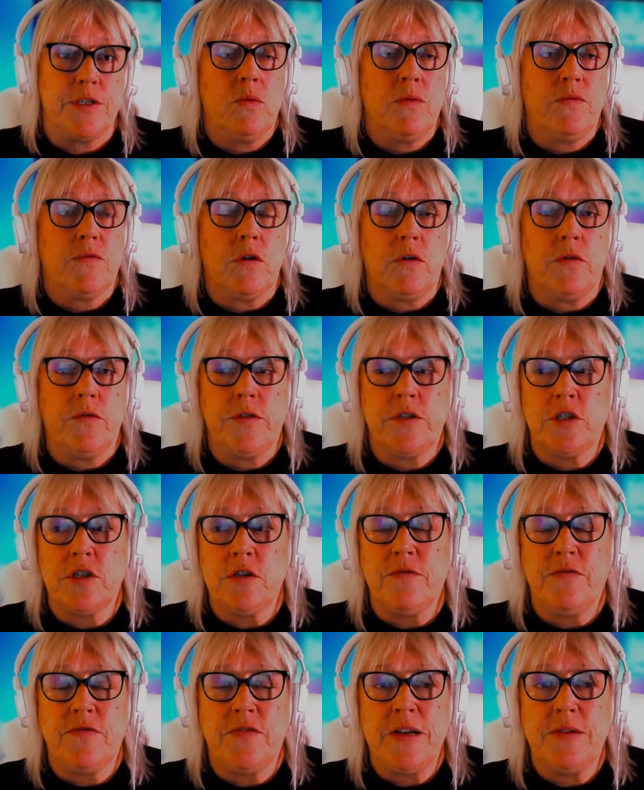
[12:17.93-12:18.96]
We've got the
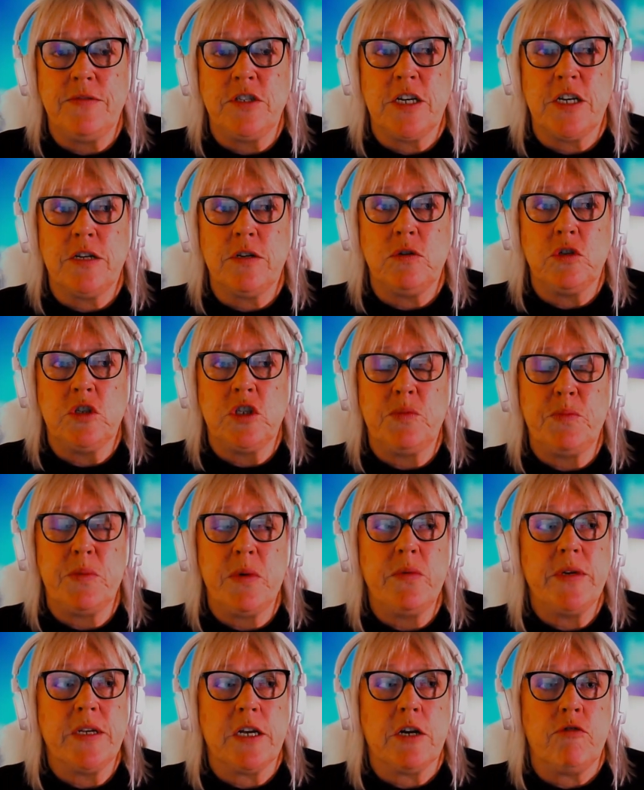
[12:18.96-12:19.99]
top 5 channels
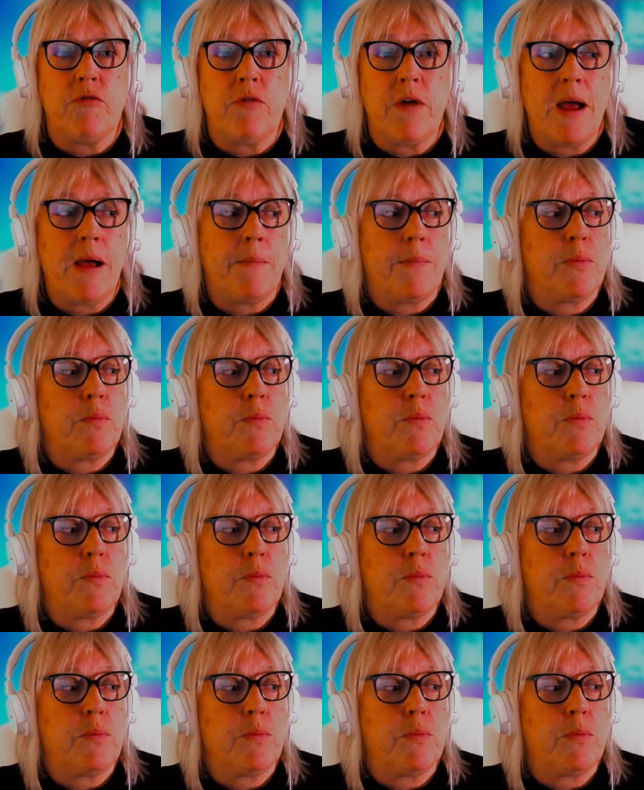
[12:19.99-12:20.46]
spewing crap.